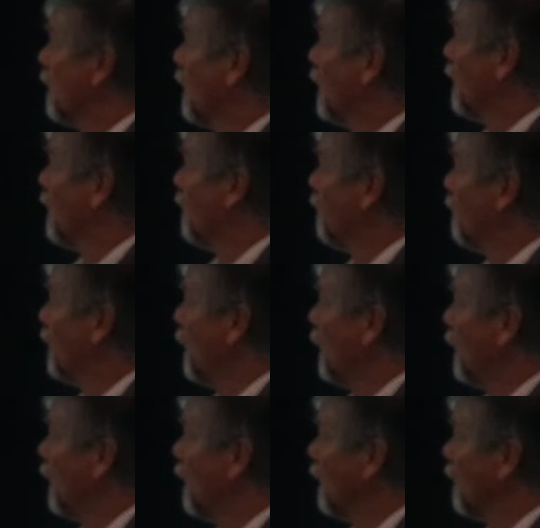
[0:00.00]

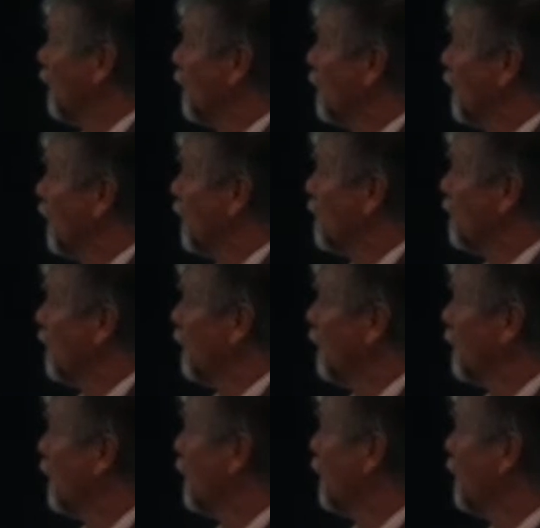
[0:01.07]
and
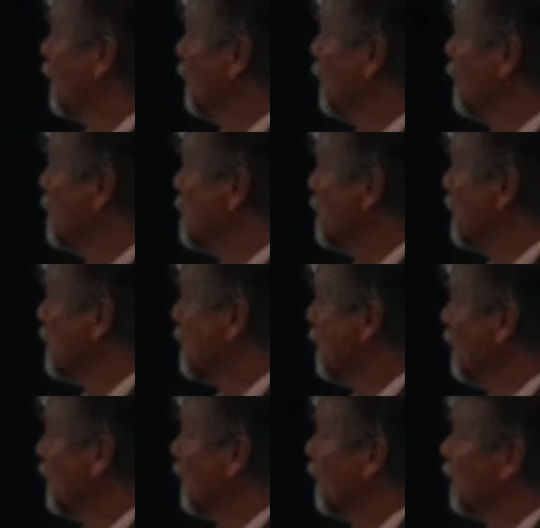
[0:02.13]
these things
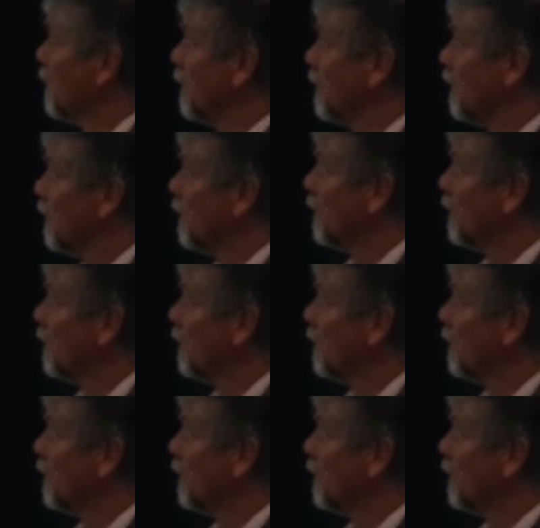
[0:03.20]
here are the